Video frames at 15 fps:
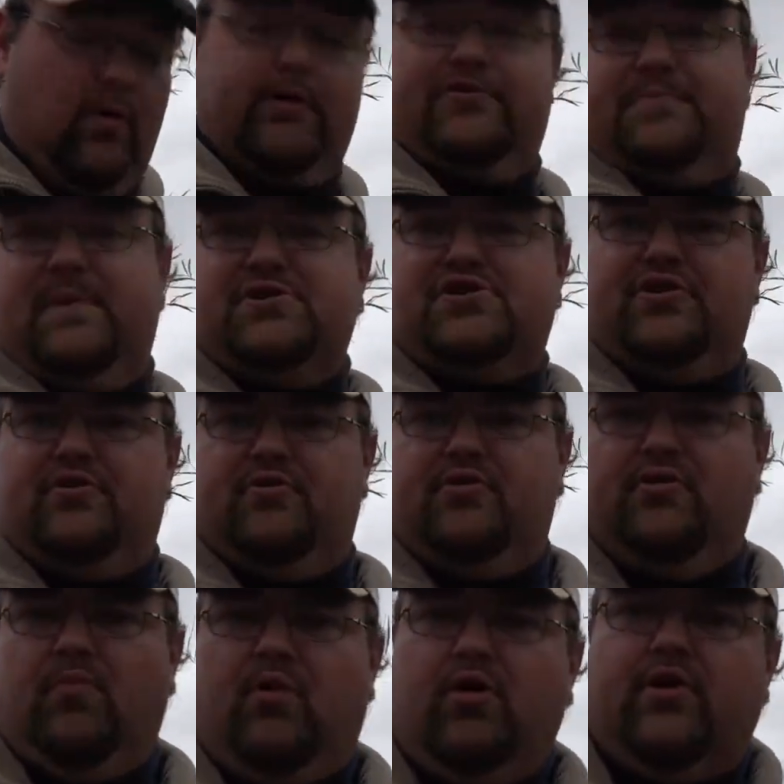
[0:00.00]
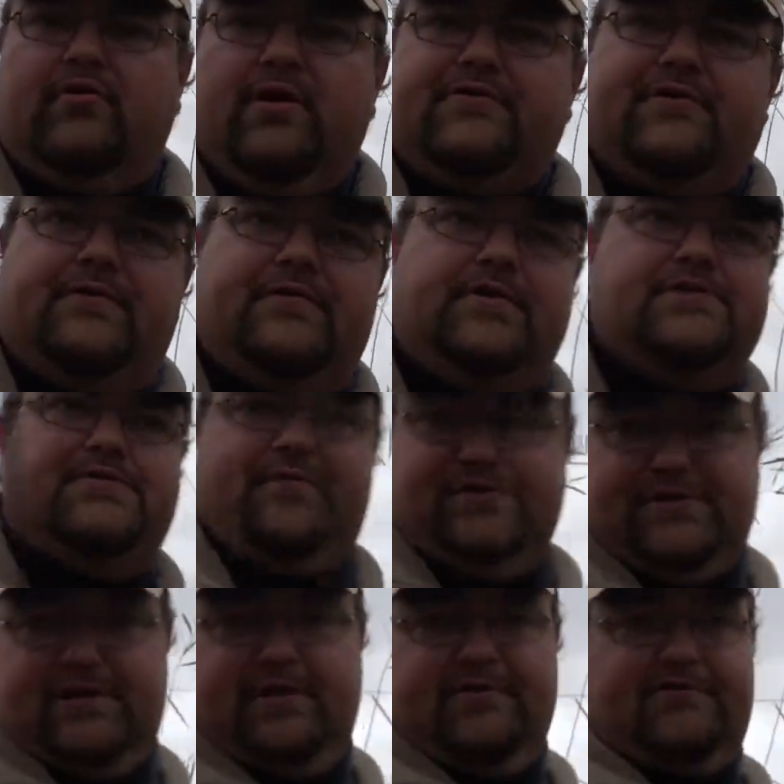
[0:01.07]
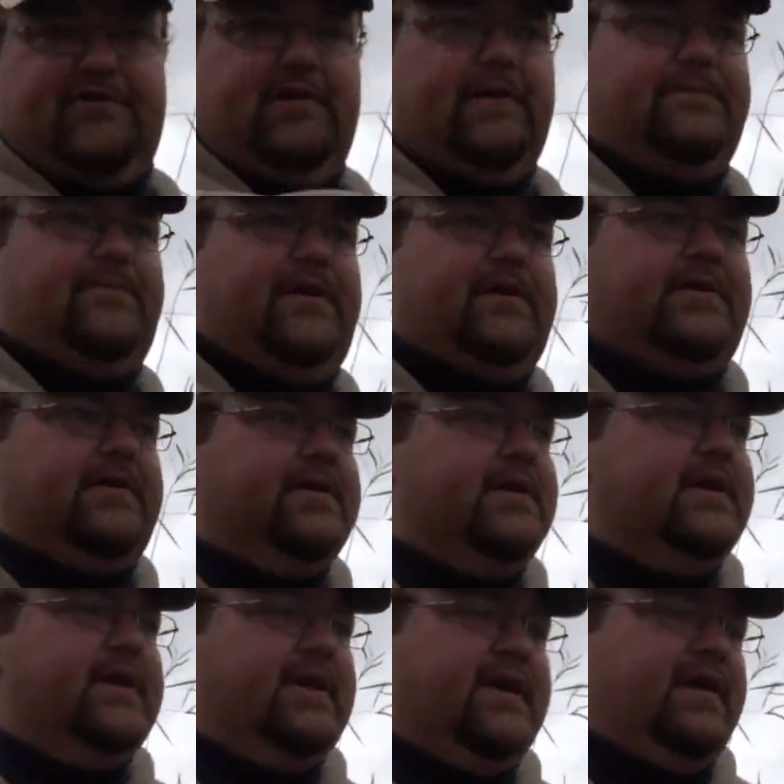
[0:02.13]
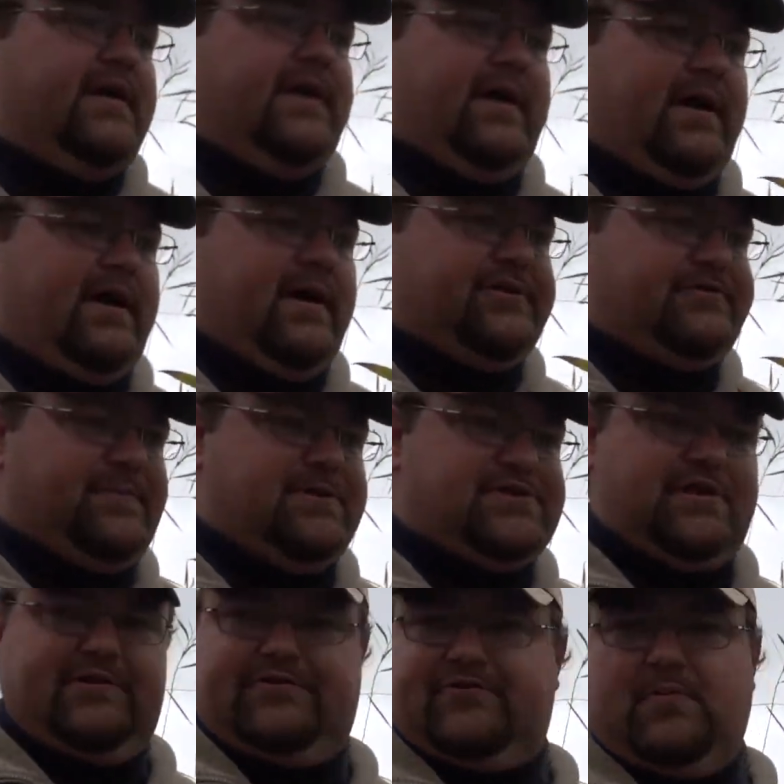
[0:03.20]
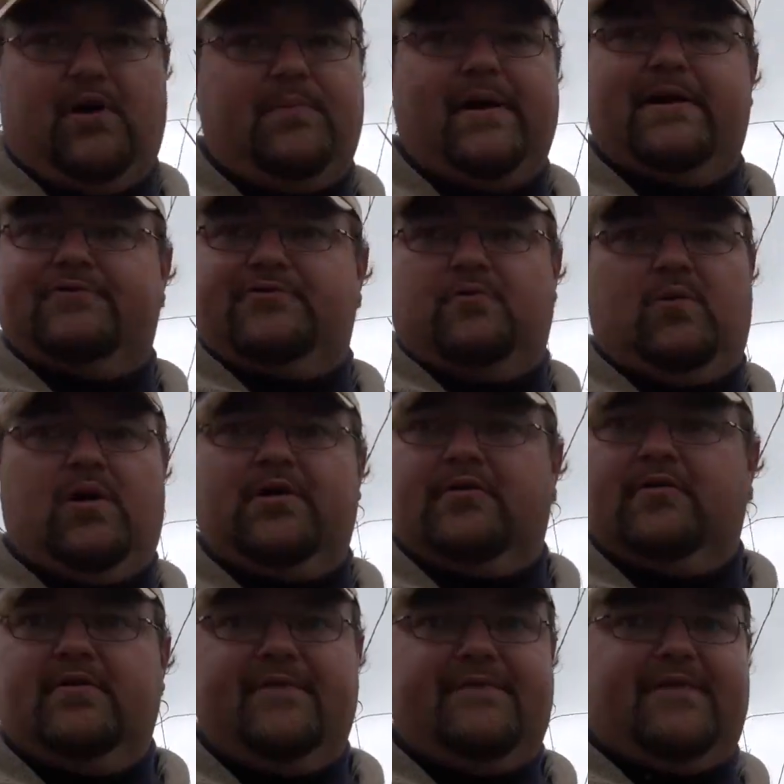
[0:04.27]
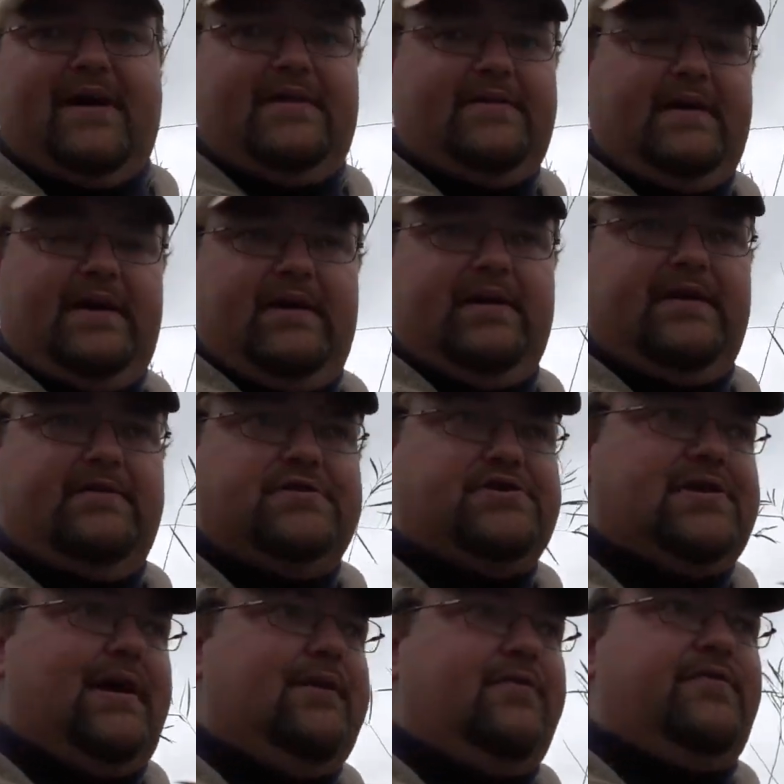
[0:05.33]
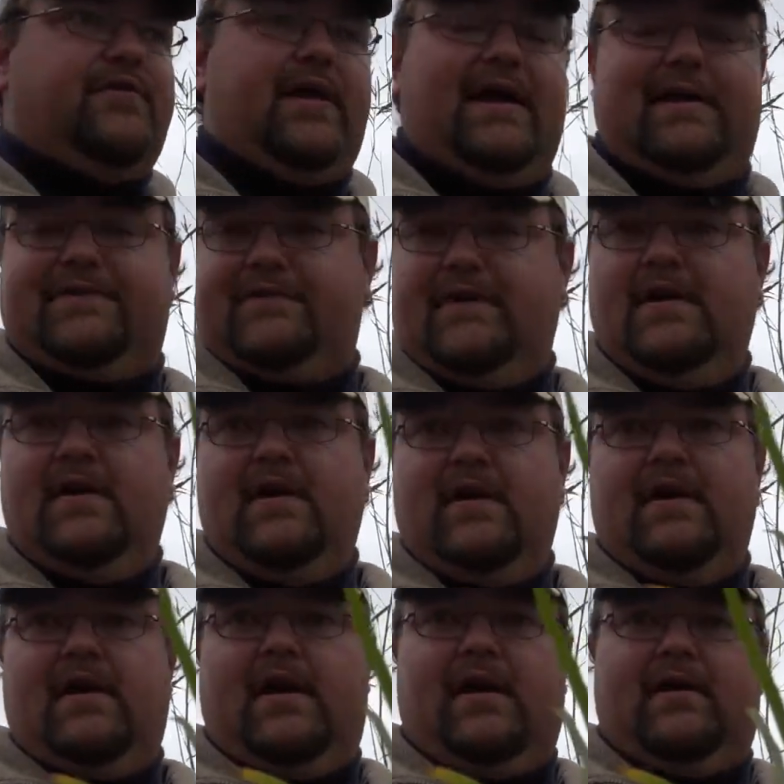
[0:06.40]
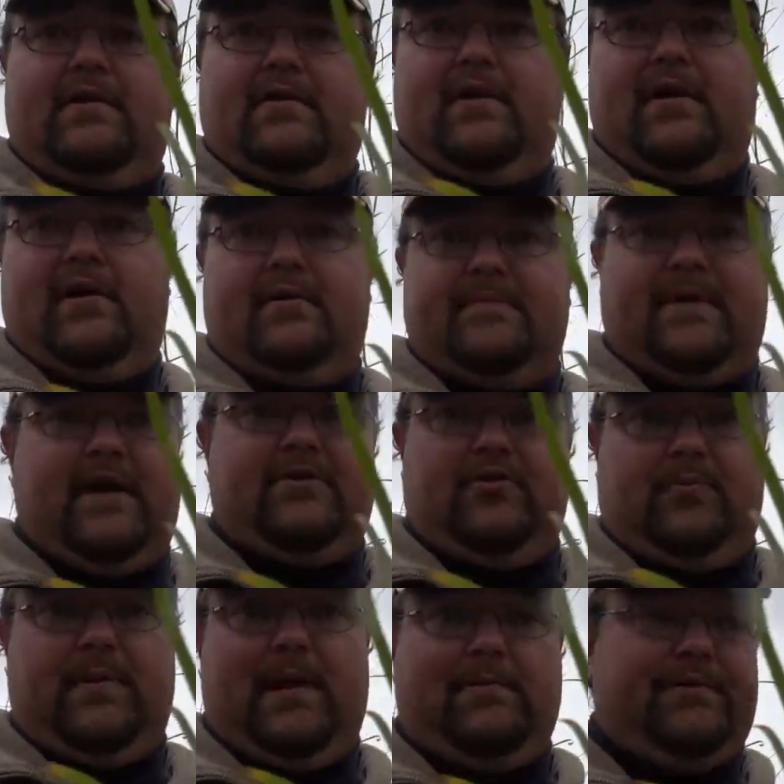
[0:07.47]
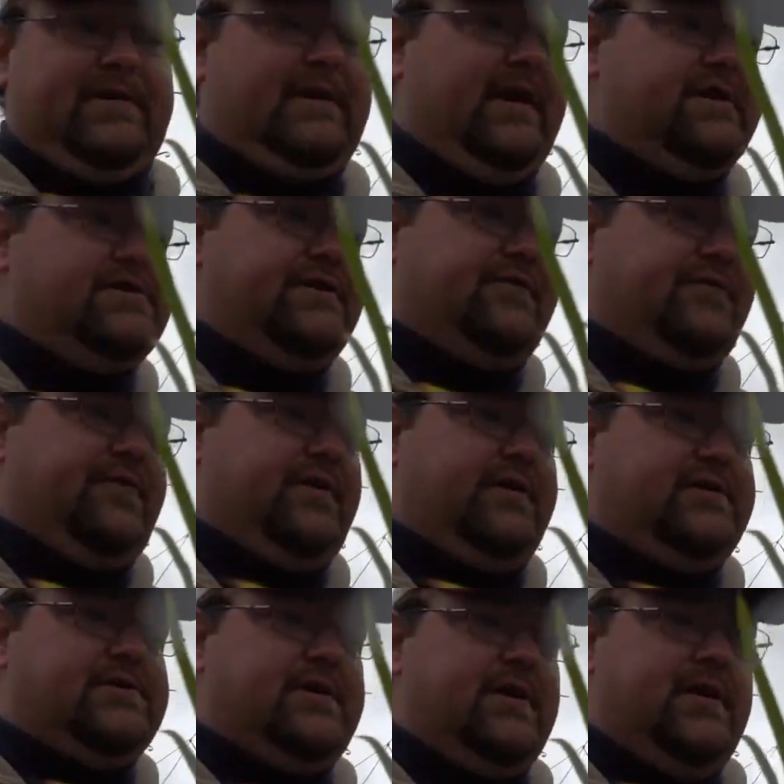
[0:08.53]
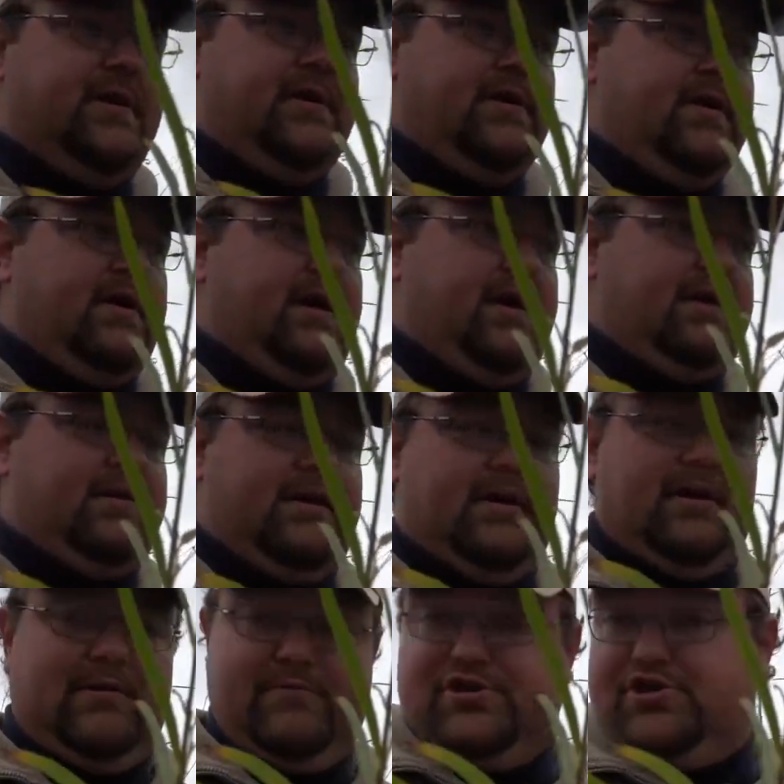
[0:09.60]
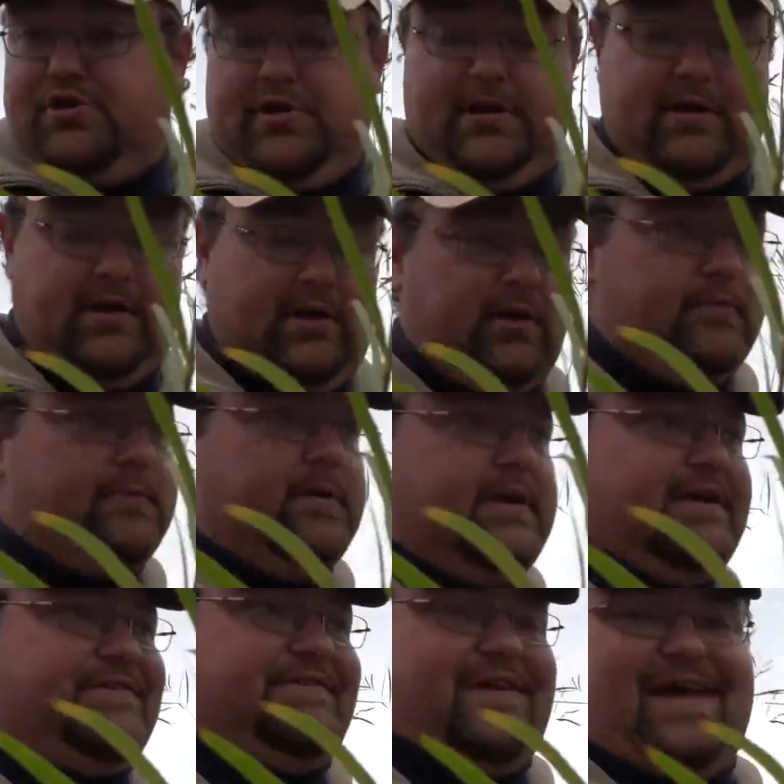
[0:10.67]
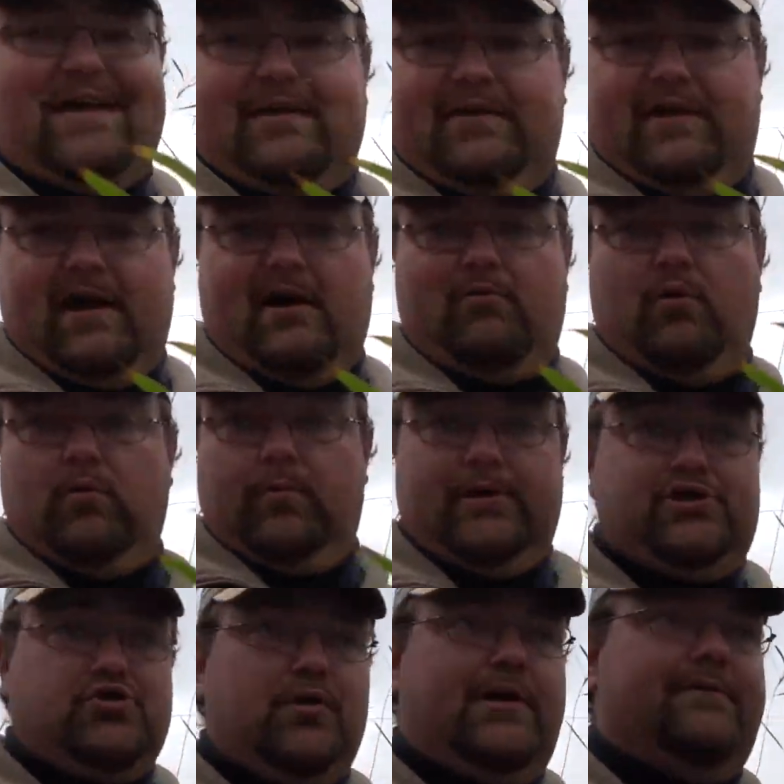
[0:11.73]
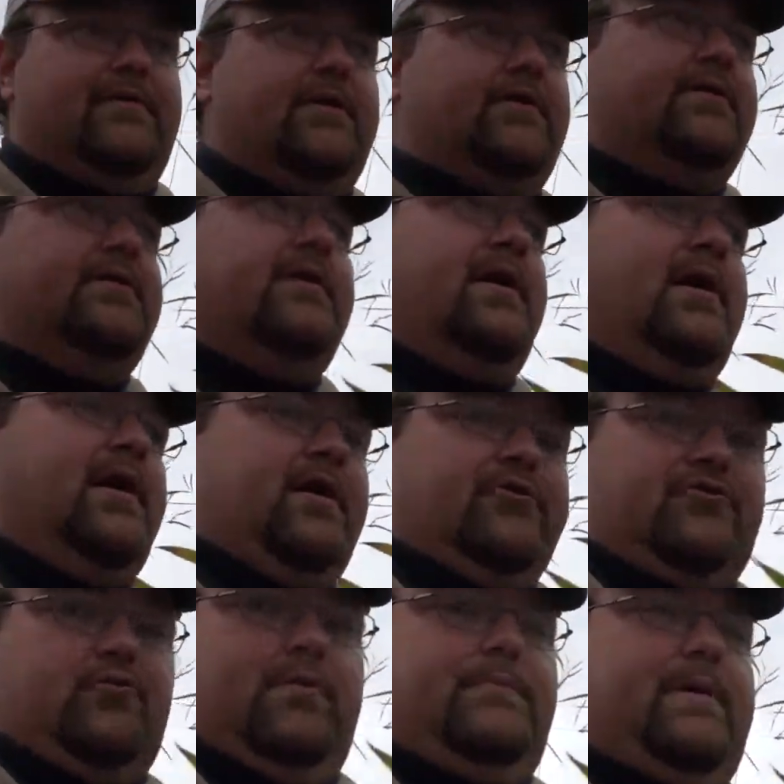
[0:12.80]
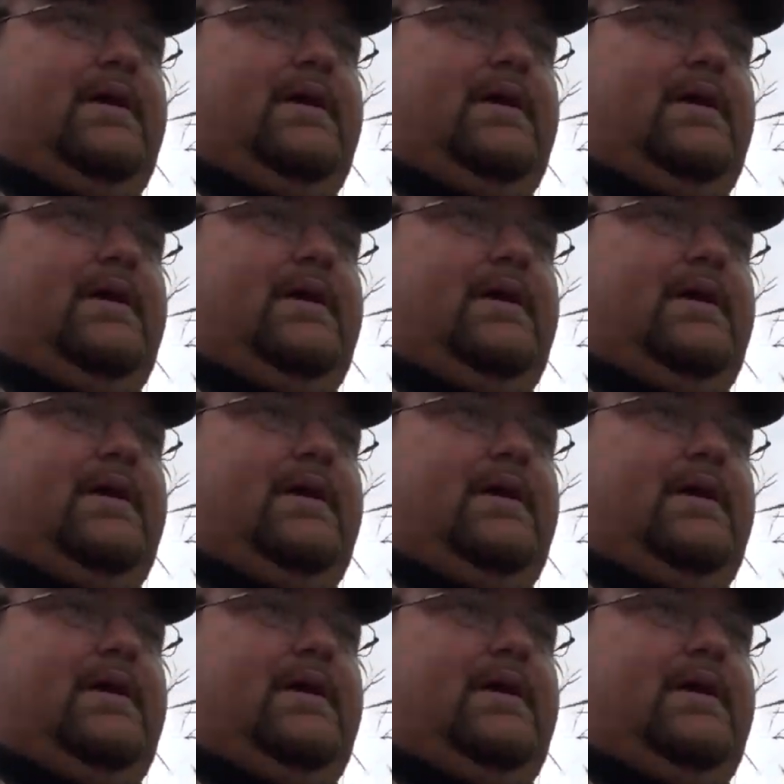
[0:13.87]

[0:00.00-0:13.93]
going, especially your more aggressive fish that are still up feeding, especially in these small bodies of water. Find the shallow flats and you'll be able to catch these fish. And let me show you here exactly how we're retrieving our